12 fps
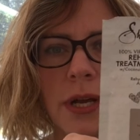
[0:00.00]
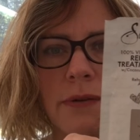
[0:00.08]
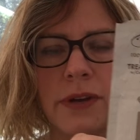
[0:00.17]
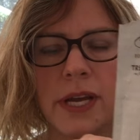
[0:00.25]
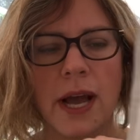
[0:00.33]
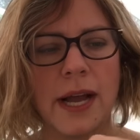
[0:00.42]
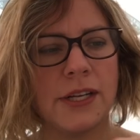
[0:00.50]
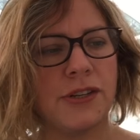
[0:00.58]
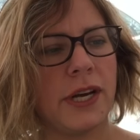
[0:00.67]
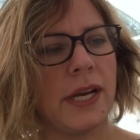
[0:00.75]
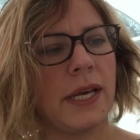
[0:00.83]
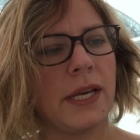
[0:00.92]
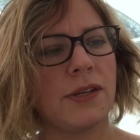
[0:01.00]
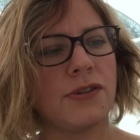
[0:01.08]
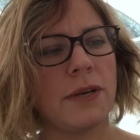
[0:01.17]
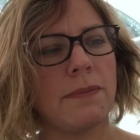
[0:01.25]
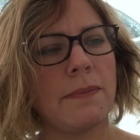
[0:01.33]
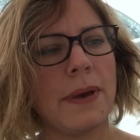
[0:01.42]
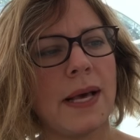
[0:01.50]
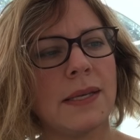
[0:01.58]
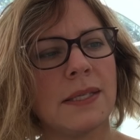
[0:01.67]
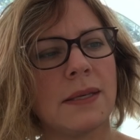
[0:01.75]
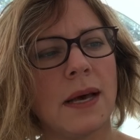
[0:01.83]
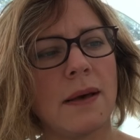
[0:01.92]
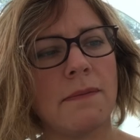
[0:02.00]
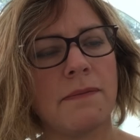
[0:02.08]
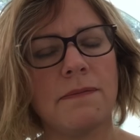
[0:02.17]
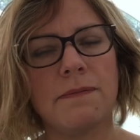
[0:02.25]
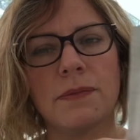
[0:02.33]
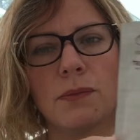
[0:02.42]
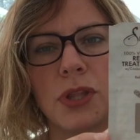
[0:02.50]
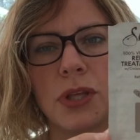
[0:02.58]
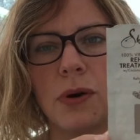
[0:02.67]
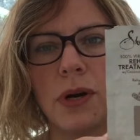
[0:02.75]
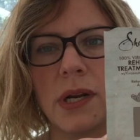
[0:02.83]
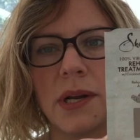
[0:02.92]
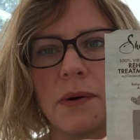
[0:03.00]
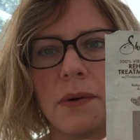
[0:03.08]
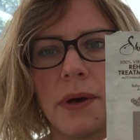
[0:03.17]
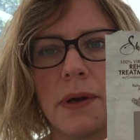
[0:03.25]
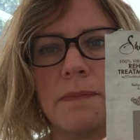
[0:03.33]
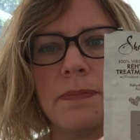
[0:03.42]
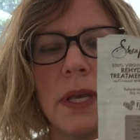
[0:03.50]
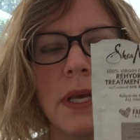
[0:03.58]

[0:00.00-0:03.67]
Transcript: Rehydrating Treatment Mask with coconut oil.